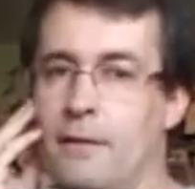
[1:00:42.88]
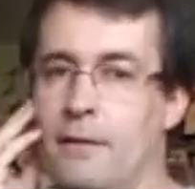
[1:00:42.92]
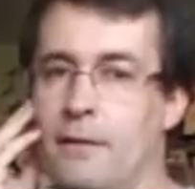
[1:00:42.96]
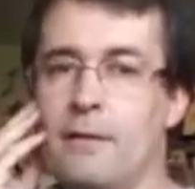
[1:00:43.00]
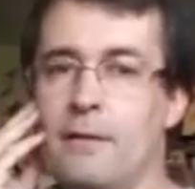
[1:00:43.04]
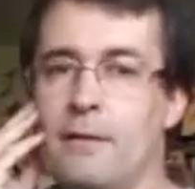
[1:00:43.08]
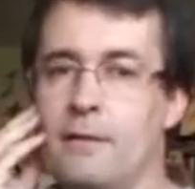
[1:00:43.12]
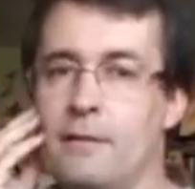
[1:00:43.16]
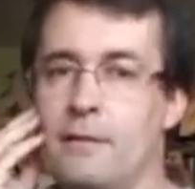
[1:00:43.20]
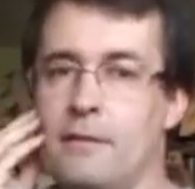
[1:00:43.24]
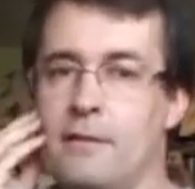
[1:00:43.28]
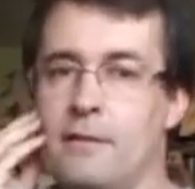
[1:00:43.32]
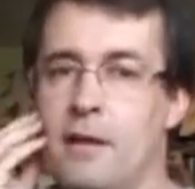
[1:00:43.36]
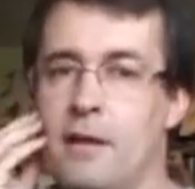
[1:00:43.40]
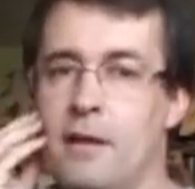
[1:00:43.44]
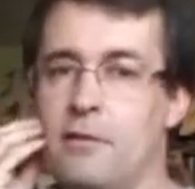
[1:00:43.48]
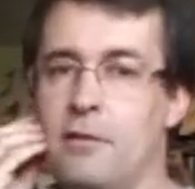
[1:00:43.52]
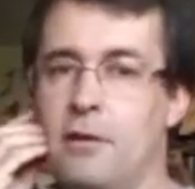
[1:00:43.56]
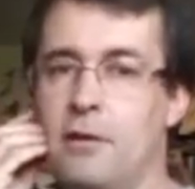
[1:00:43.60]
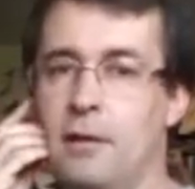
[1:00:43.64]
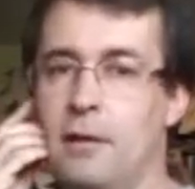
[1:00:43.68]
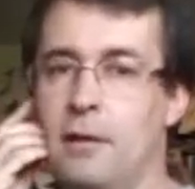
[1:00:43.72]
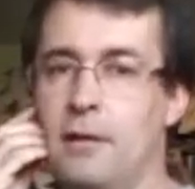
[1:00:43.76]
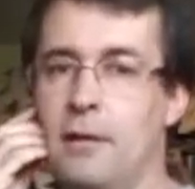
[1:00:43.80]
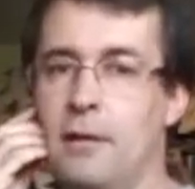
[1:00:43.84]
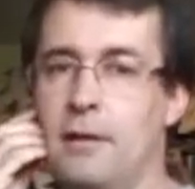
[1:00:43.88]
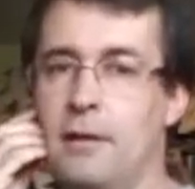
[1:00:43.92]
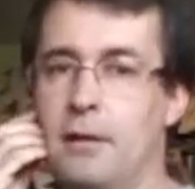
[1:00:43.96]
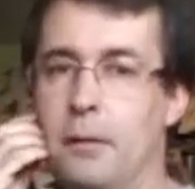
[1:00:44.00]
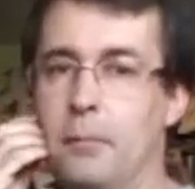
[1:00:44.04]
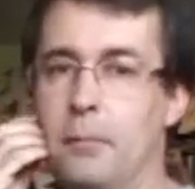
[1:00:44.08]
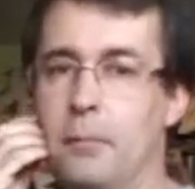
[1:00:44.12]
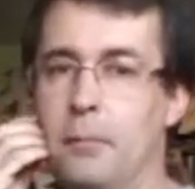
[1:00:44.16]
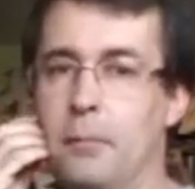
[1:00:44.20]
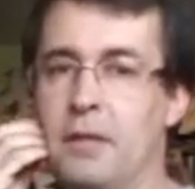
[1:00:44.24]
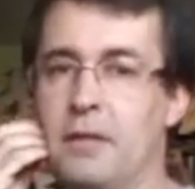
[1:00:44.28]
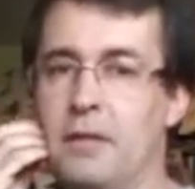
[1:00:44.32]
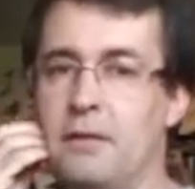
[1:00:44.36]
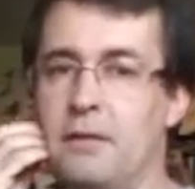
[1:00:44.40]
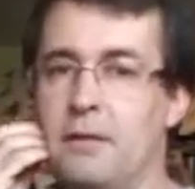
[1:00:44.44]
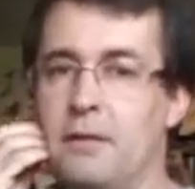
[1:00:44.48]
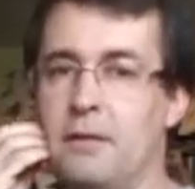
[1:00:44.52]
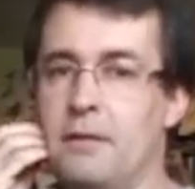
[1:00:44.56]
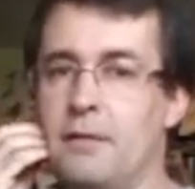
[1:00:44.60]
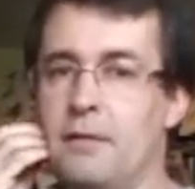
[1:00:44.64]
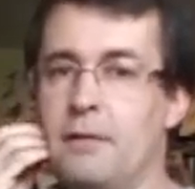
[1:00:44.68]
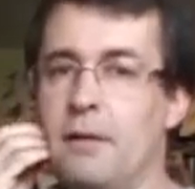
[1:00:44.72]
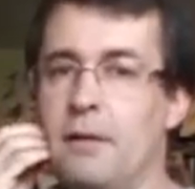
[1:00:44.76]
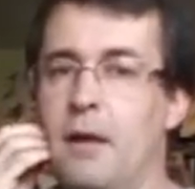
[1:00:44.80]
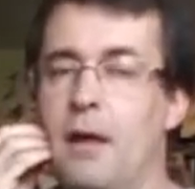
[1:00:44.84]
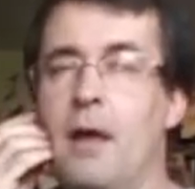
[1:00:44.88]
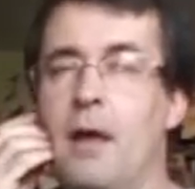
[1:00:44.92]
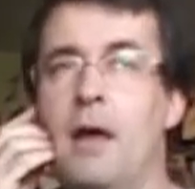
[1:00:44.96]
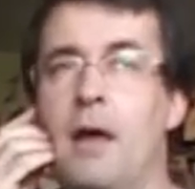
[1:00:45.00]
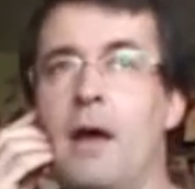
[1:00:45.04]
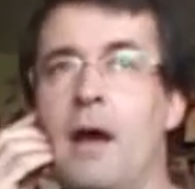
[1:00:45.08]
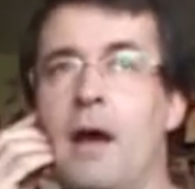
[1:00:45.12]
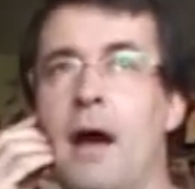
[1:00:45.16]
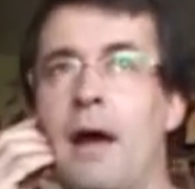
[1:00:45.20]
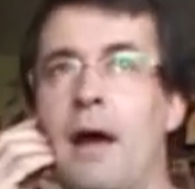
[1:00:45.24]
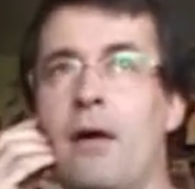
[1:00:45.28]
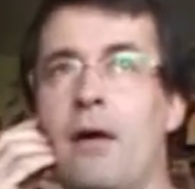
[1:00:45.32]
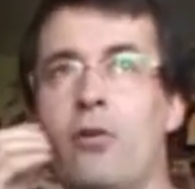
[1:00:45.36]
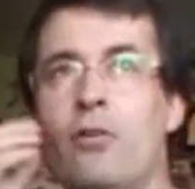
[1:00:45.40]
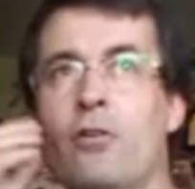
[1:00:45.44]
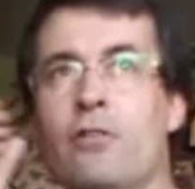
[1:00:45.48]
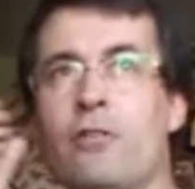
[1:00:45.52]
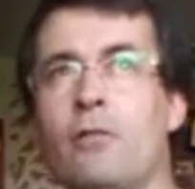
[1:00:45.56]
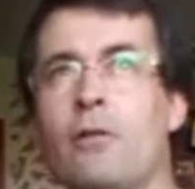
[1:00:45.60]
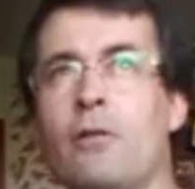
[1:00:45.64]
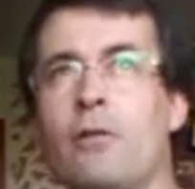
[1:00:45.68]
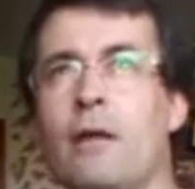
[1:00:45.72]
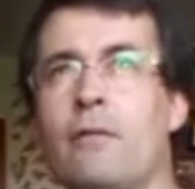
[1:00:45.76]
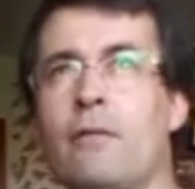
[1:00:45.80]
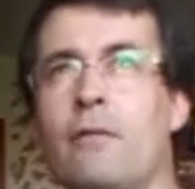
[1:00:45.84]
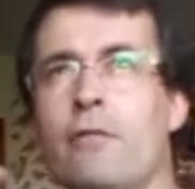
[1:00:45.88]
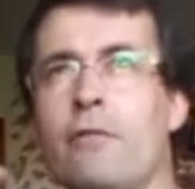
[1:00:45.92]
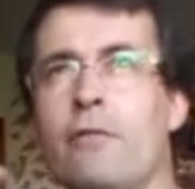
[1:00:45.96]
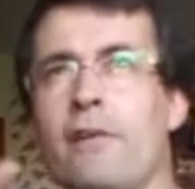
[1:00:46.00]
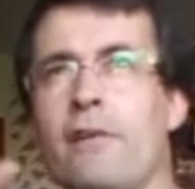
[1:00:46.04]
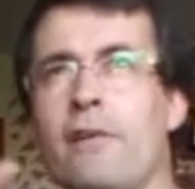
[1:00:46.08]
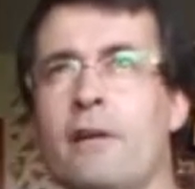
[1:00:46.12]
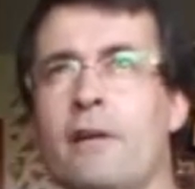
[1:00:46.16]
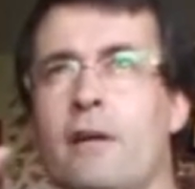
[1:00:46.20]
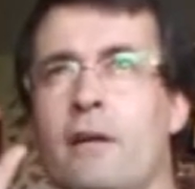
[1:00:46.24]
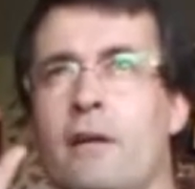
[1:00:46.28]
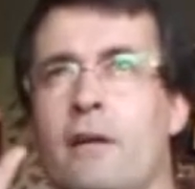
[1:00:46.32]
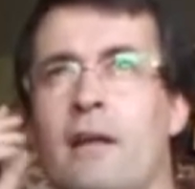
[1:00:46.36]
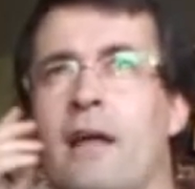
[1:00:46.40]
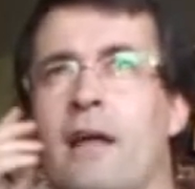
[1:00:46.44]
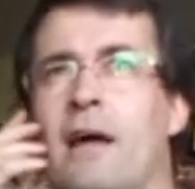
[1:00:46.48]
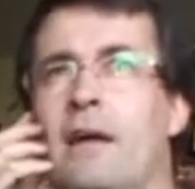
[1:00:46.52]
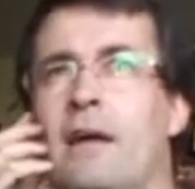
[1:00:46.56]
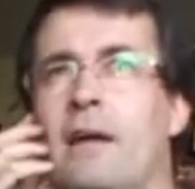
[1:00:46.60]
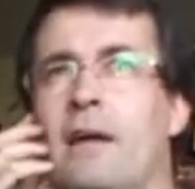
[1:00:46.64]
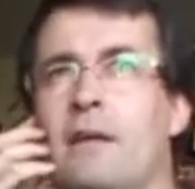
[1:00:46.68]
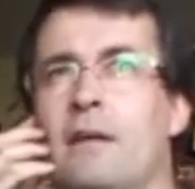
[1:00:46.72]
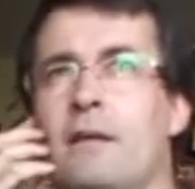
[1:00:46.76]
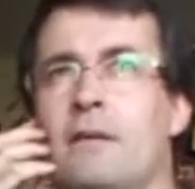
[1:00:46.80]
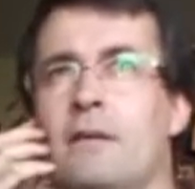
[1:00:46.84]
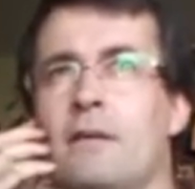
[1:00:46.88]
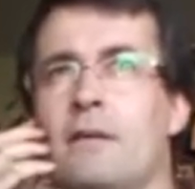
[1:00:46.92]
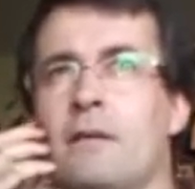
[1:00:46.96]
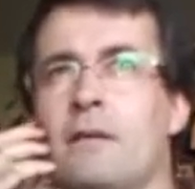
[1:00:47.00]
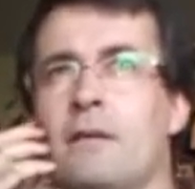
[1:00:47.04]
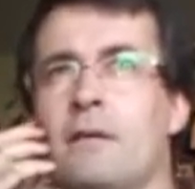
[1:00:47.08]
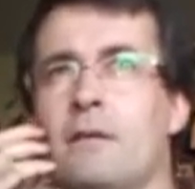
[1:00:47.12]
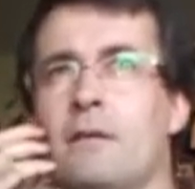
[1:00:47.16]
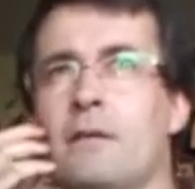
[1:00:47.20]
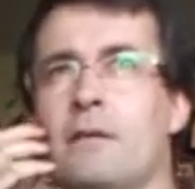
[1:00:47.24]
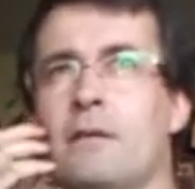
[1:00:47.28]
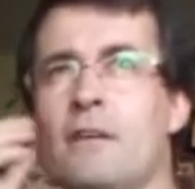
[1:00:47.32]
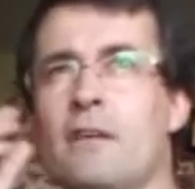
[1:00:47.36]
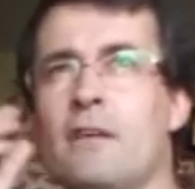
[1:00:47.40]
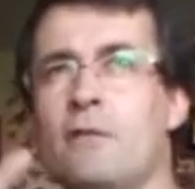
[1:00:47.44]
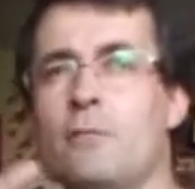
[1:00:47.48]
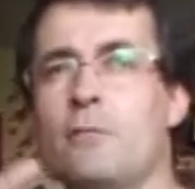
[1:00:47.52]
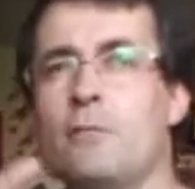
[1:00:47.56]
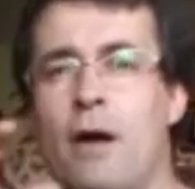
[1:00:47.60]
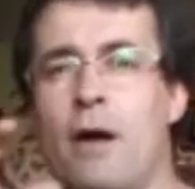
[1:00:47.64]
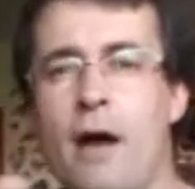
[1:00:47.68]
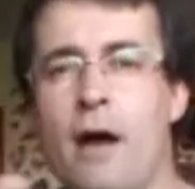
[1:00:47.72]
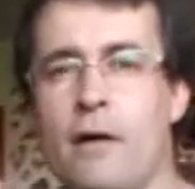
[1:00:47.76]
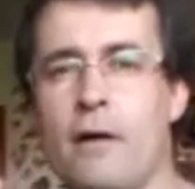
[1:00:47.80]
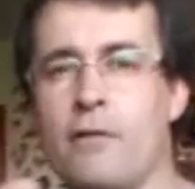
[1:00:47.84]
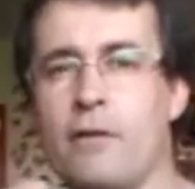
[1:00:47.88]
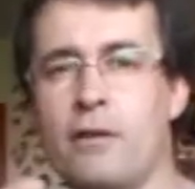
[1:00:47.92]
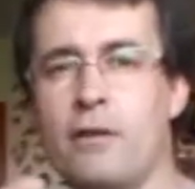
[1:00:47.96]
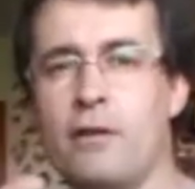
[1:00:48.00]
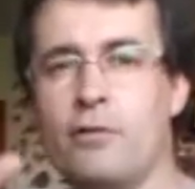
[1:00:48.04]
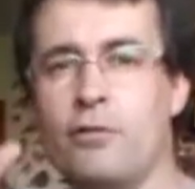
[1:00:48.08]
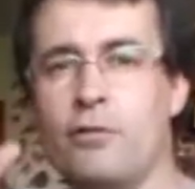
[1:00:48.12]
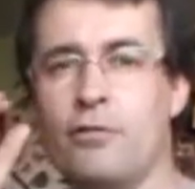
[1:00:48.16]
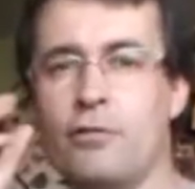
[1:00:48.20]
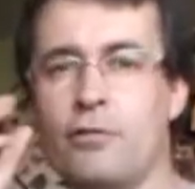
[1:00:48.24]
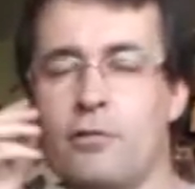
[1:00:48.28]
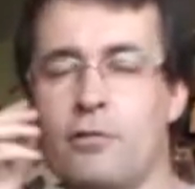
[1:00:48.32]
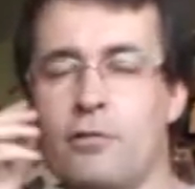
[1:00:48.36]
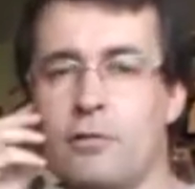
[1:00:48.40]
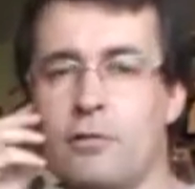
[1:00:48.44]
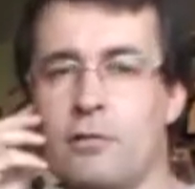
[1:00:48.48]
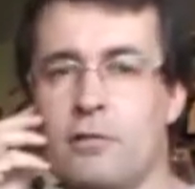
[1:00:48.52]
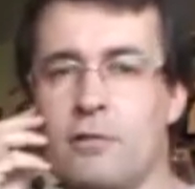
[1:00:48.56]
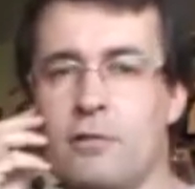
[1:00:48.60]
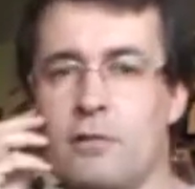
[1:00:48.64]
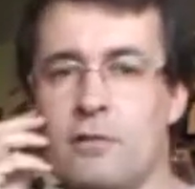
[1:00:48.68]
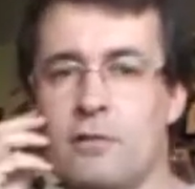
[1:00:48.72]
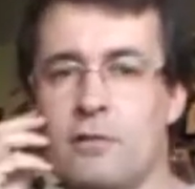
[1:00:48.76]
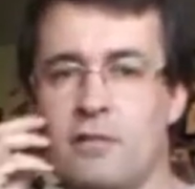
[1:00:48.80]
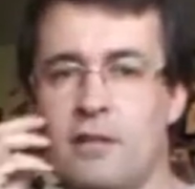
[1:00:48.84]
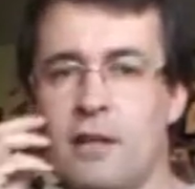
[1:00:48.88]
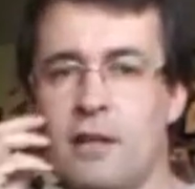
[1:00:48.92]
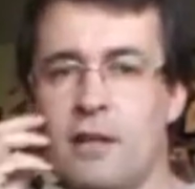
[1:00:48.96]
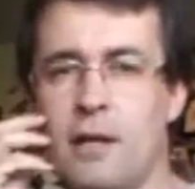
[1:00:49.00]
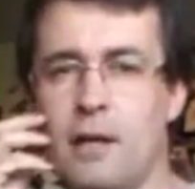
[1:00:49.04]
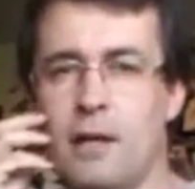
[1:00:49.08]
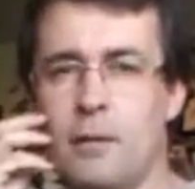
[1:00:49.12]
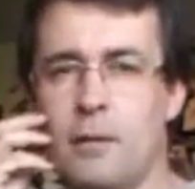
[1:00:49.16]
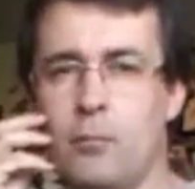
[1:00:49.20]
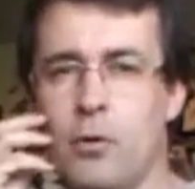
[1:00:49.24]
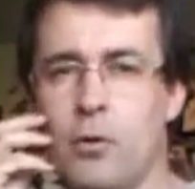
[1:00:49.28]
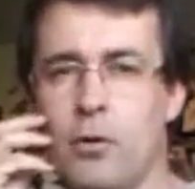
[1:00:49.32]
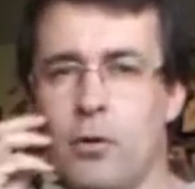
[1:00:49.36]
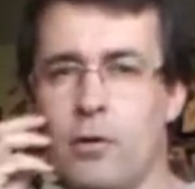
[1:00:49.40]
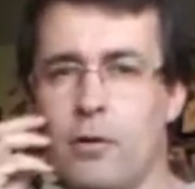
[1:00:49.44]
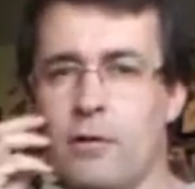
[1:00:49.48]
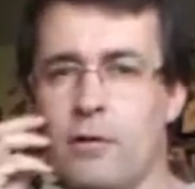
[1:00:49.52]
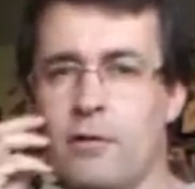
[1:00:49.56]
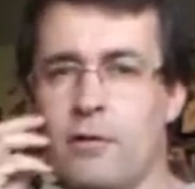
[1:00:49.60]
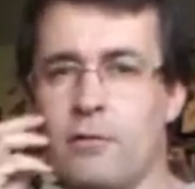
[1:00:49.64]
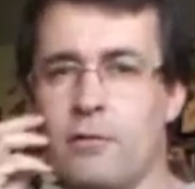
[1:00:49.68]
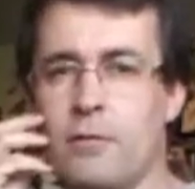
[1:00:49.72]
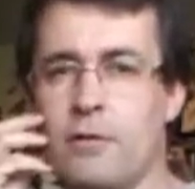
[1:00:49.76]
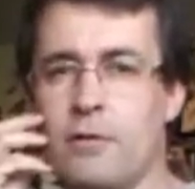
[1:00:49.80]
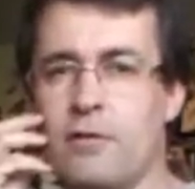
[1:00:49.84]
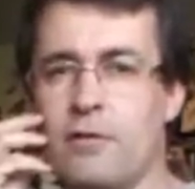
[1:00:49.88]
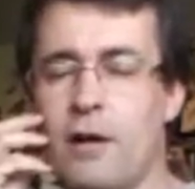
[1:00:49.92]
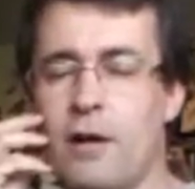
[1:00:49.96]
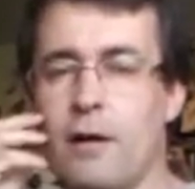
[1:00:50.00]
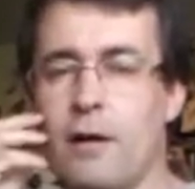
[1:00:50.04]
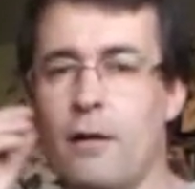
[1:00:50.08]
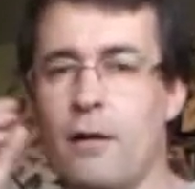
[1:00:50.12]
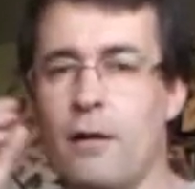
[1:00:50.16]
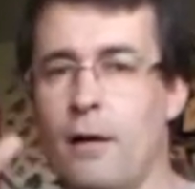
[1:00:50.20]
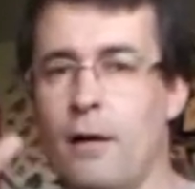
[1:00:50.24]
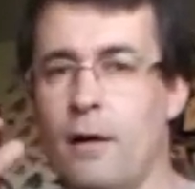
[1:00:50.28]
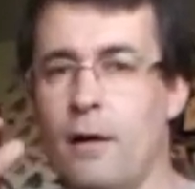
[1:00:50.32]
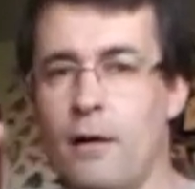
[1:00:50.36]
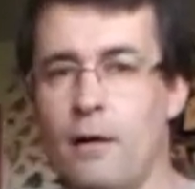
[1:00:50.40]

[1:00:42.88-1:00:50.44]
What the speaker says: sketching the little bitterns. I also very like these brownish singing birds, which are